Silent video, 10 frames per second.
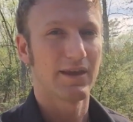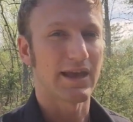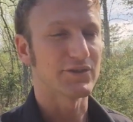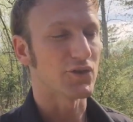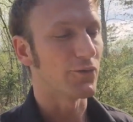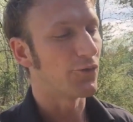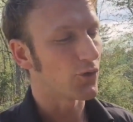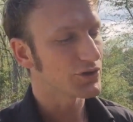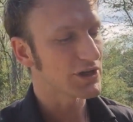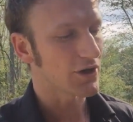And so
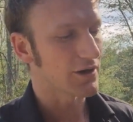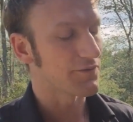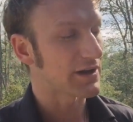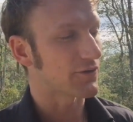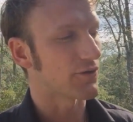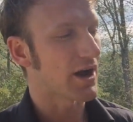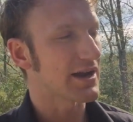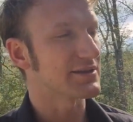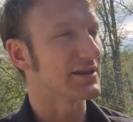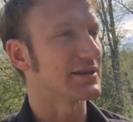forging our event
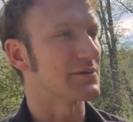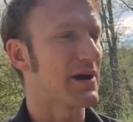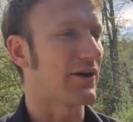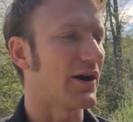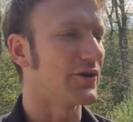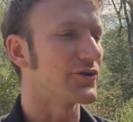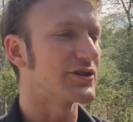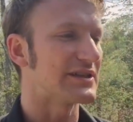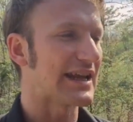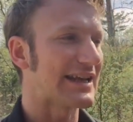horizon is about
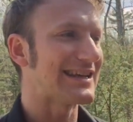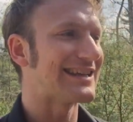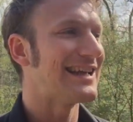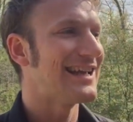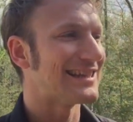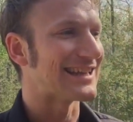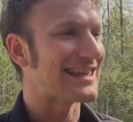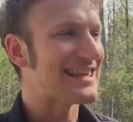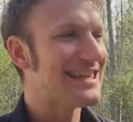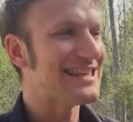understanding the
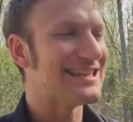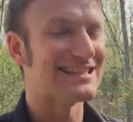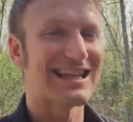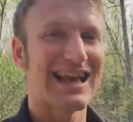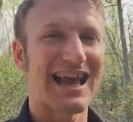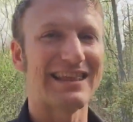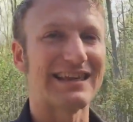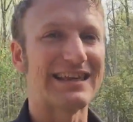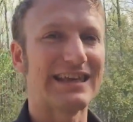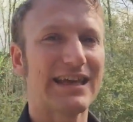keys and the
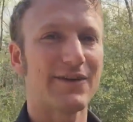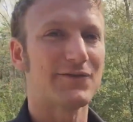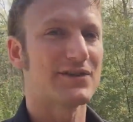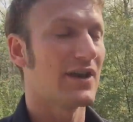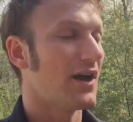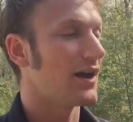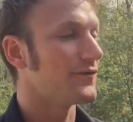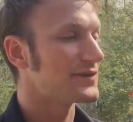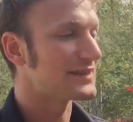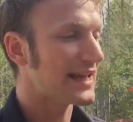gifts
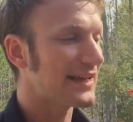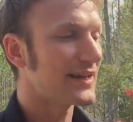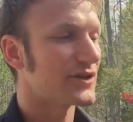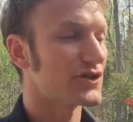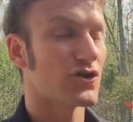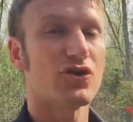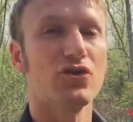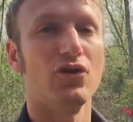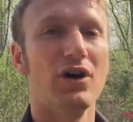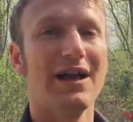of setting a
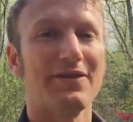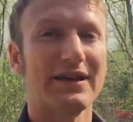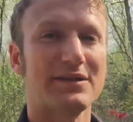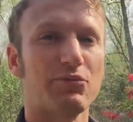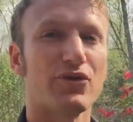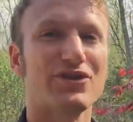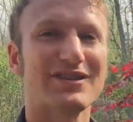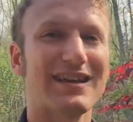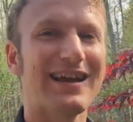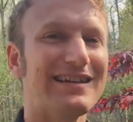circle that's
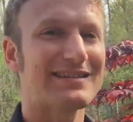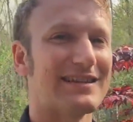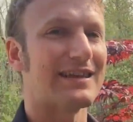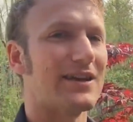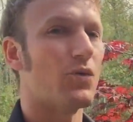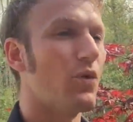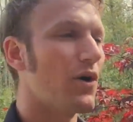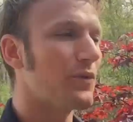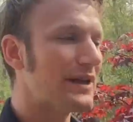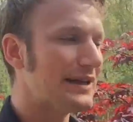precisely
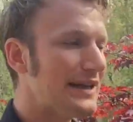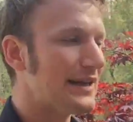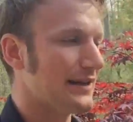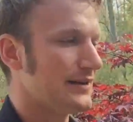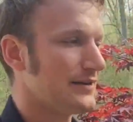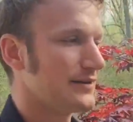what we need.